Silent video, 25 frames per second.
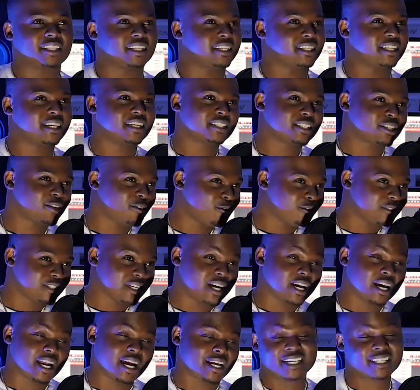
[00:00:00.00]
The list
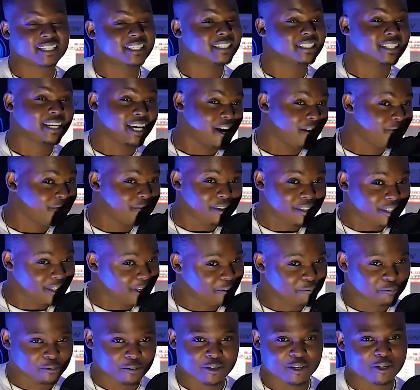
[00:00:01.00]
goes on. I listen to
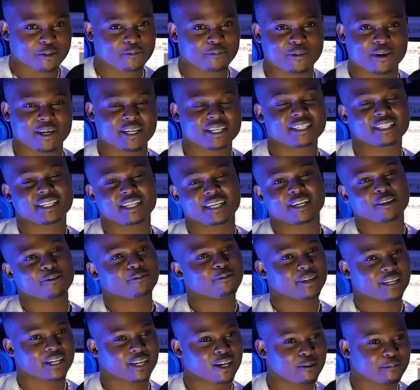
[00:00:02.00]
everything pretty much, like
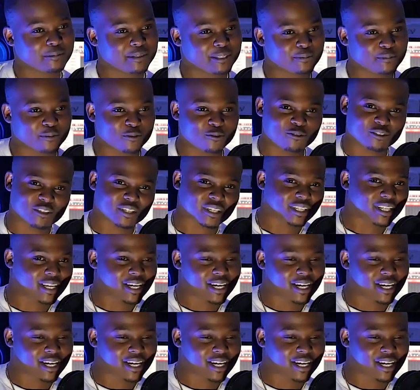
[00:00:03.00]
when it comes to music.